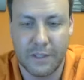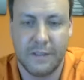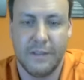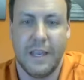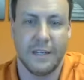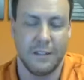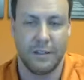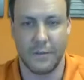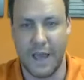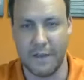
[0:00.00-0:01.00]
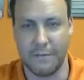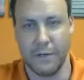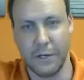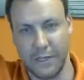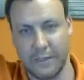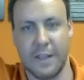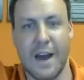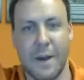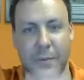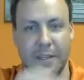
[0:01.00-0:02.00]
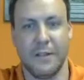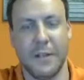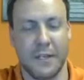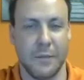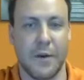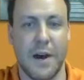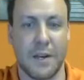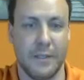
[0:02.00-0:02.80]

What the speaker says: They actually have a hook at the top and then a hook at the bottom,